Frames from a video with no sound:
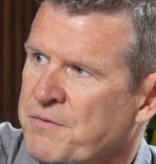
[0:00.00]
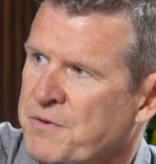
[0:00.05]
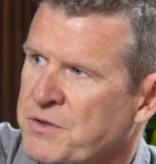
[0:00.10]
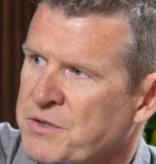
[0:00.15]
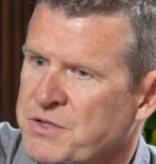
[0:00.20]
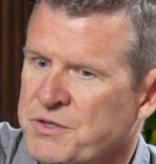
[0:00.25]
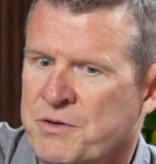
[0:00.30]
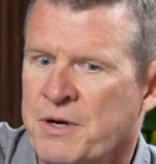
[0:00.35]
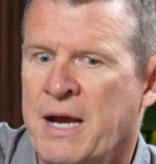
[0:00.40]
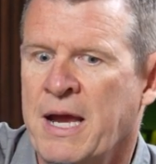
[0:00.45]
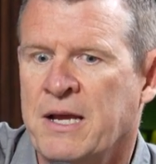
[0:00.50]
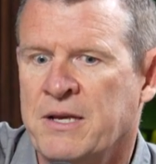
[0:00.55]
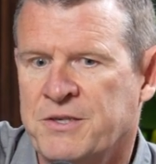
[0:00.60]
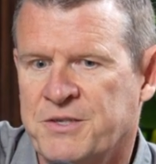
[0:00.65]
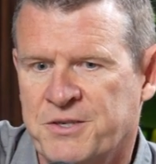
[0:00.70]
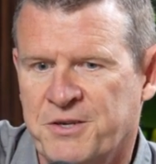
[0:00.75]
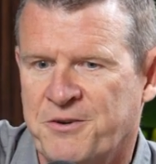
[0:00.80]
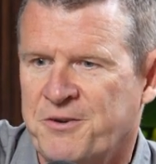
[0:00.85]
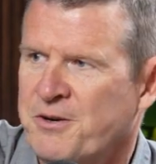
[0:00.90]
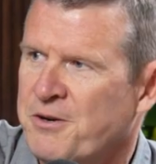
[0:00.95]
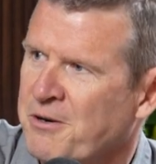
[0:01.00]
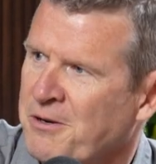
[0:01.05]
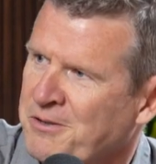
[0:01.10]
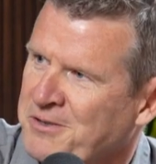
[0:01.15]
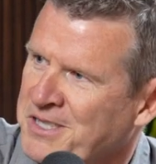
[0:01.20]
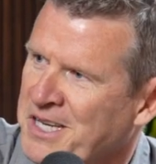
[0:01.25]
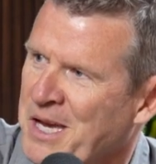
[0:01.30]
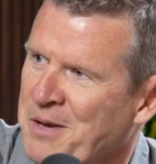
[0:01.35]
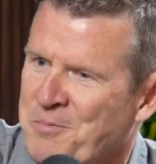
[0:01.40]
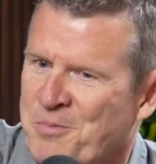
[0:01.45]
your strengths, your
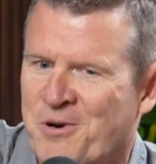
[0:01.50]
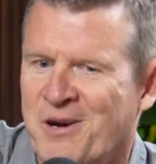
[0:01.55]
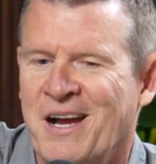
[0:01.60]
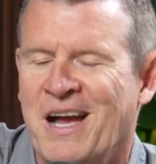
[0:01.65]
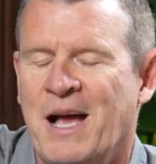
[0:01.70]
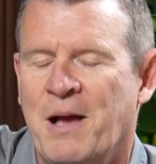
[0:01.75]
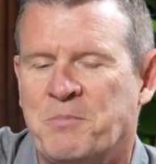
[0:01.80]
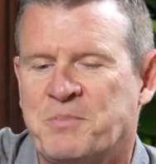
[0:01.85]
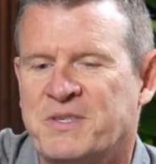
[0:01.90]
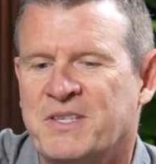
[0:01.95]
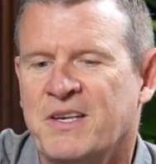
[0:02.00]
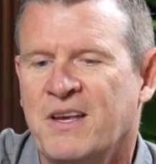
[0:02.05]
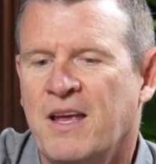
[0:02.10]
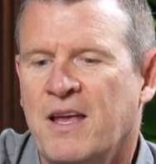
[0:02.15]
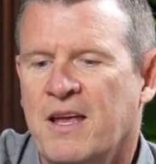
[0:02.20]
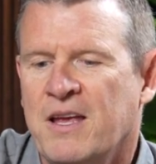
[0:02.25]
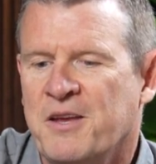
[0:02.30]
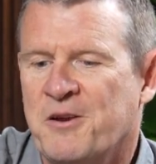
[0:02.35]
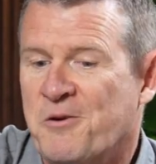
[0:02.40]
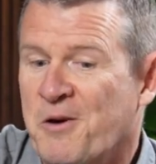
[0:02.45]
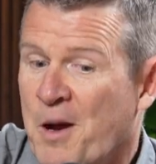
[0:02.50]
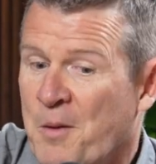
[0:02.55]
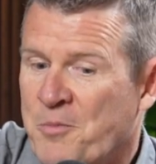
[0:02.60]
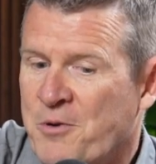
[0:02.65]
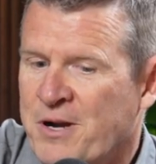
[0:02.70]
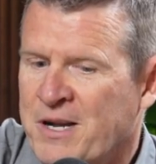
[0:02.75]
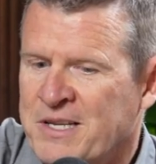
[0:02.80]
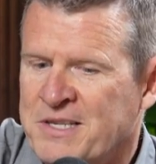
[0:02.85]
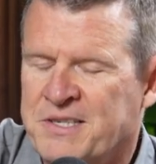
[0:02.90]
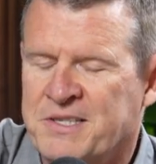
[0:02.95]
neurotype, perhaps your
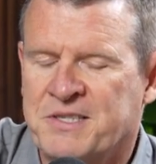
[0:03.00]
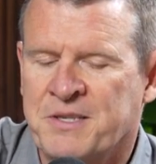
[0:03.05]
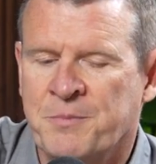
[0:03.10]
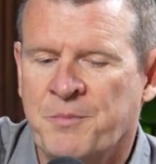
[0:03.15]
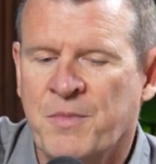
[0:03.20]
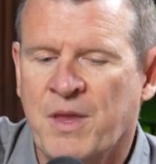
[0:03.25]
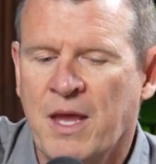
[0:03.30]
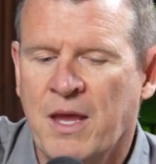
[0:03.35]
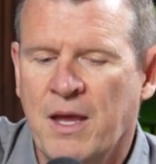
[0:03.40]
operating system,